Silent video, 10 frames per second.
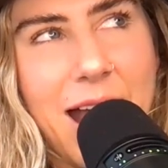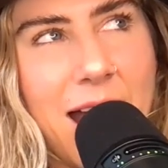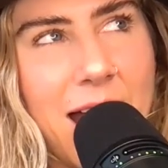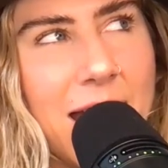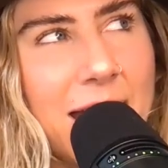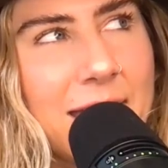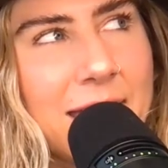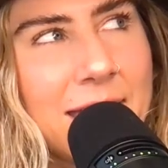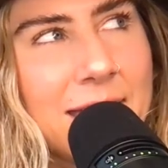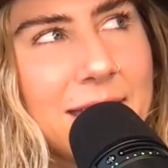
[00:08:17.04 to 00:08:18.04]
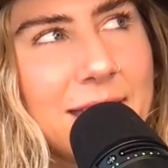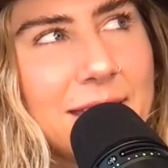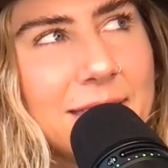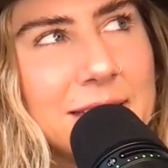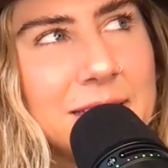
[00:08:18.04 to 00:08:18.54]
I
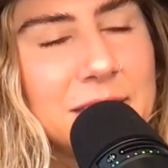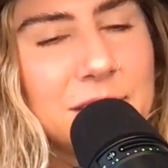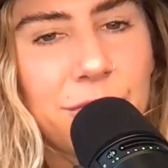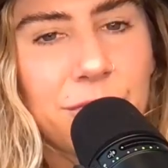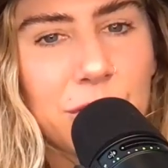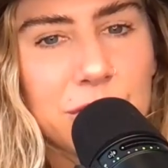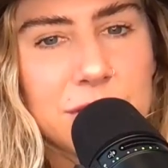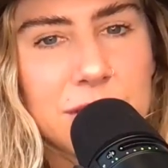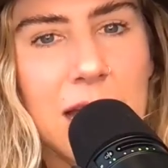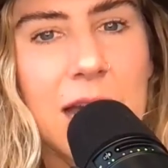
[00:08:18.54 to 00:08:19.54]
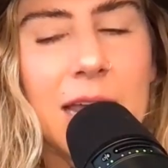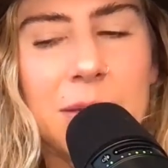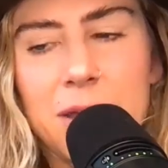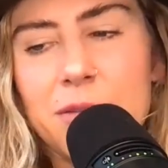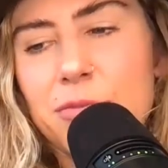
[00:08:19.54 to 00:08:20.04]
this is the first
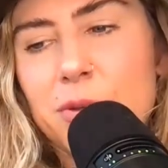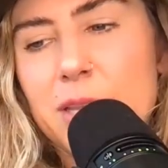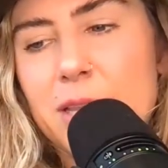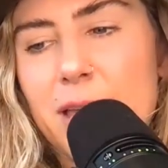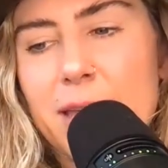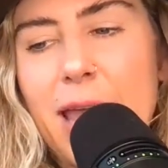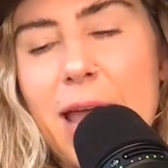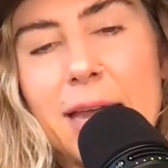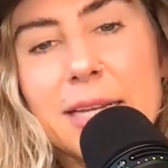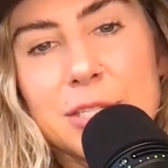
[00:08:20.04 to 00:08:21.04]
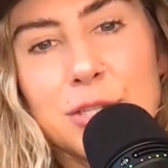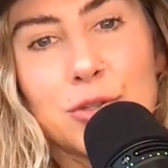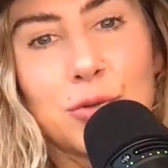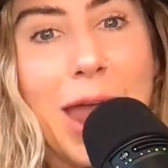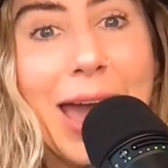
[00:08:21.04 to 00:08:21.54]
time I've really like had a
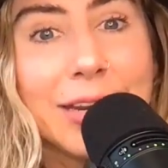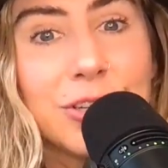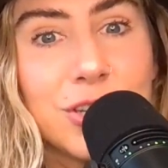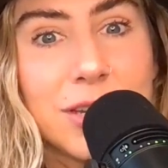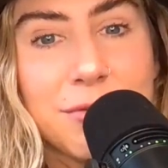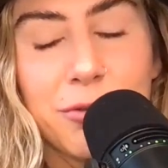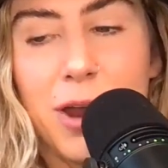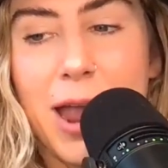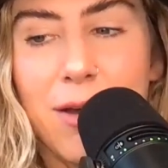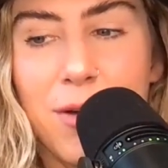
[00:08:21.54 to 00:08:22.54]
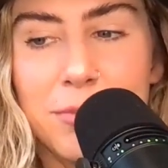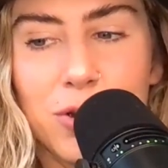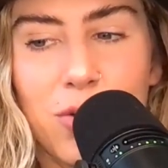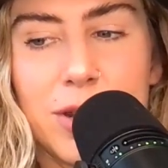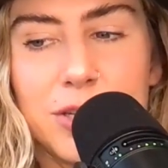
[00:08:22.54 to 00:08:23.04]
strategy for how I'm
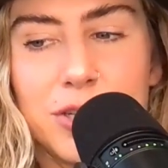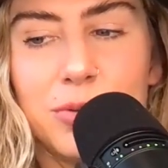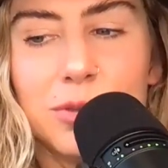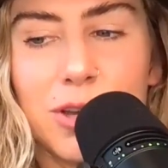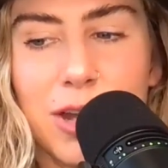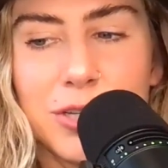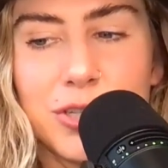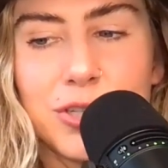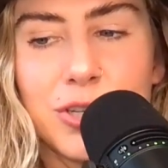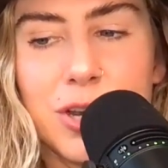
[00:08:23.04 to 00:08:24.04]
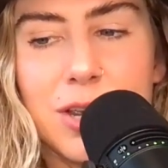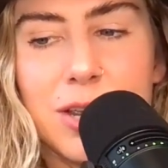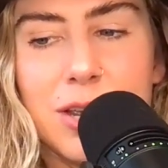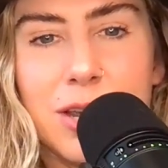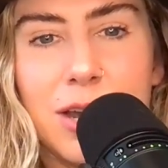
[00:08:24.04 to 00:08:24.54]
going to launch
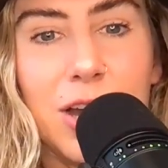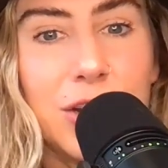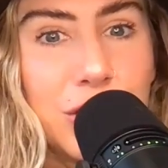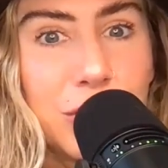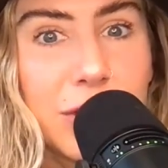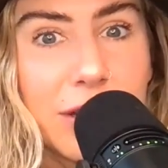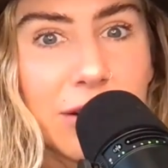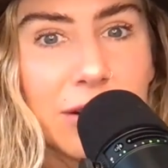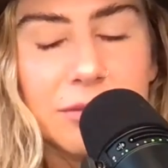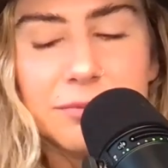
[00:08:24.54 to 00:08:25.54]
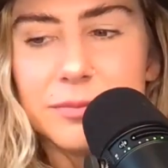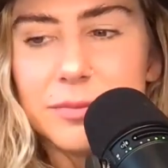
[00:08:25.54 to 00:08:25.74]
a new year.